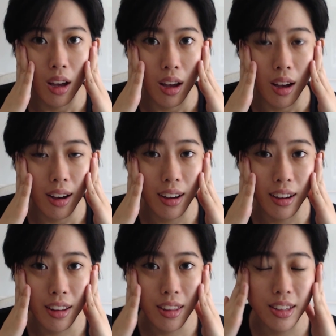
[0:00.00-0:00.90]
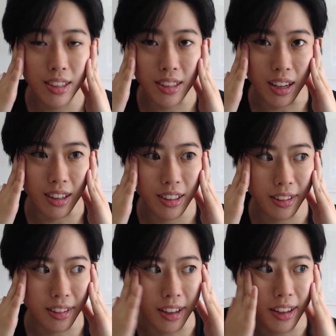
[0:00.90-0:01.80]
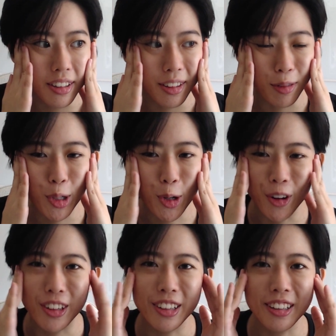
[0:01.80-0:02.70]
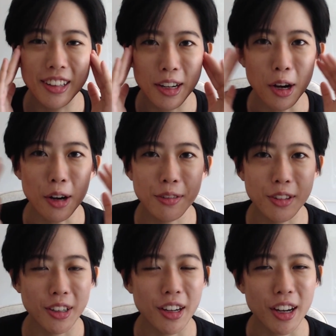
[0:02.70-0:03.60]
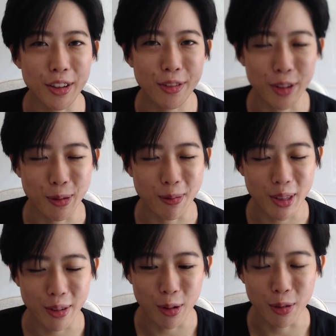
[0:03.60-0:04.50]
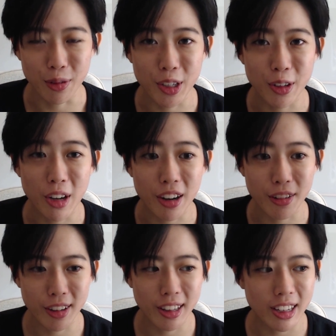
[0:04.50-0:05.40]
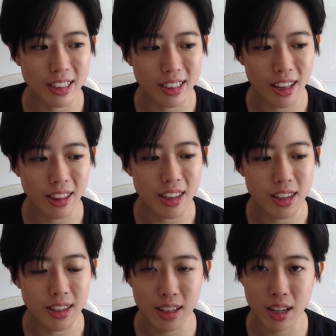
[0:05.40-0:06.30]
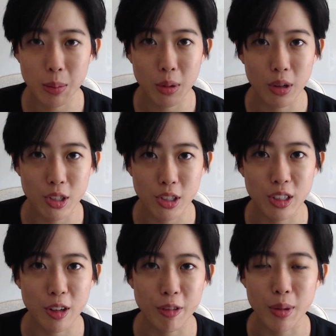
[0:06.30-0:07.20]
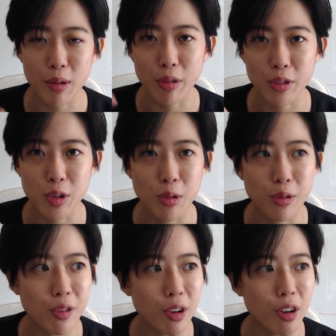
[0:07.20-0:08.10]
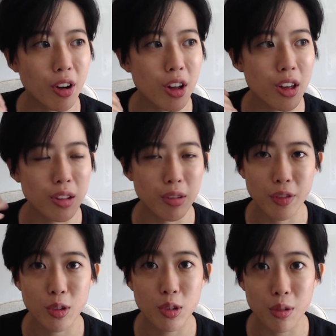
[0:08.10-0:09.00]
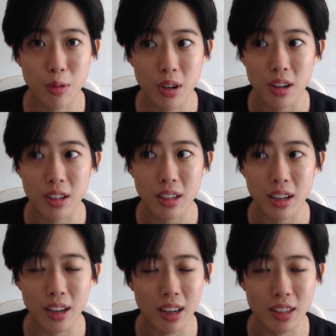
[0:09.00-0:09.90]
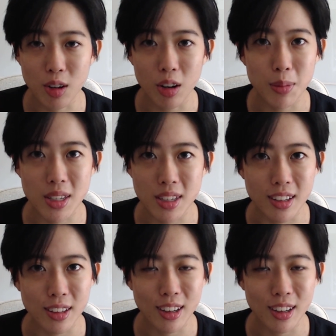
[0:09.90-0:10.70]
hi, this is Editing Net, recording the day after I filmed the whole video. I realized that the second portion of my review for The Refusal of Work has gone missing.